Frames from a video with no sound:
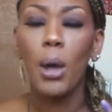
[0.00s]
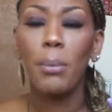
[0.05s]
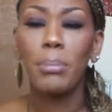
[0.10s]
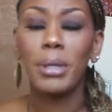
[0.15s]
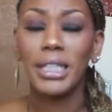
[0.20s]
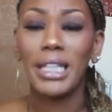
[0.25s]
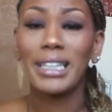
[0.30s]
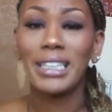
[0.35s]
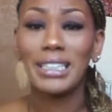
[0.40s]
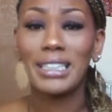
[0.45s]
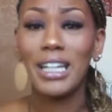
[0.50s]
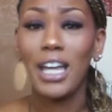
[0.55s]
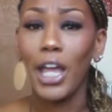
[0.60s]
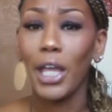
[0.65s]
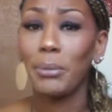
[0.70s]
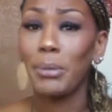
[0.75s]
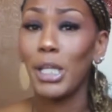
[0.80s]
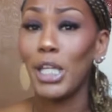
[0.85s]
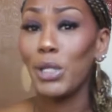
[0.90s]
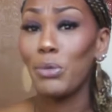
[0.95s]
But at the
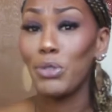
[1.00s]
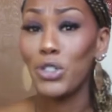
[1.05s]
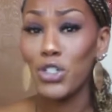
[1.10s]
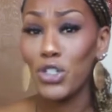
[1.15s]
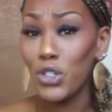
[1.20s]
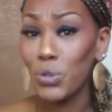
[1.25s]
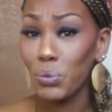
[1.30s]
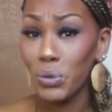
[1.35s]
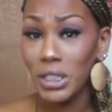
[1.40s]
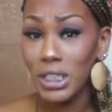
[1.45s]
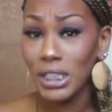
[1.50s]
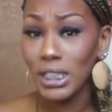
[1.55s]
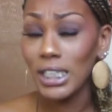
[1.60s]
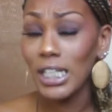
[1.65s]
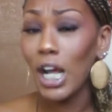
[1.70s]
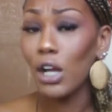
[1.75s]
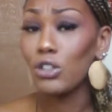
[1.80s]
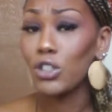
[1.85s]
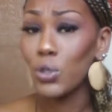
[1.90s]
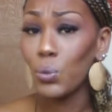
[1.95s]
time, he was just renting it
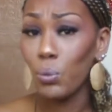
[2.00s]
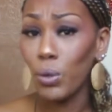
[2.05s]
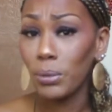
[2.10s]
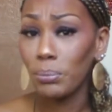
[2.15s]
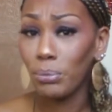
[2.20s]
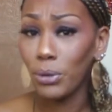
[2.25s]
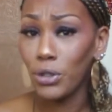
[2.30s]
out to one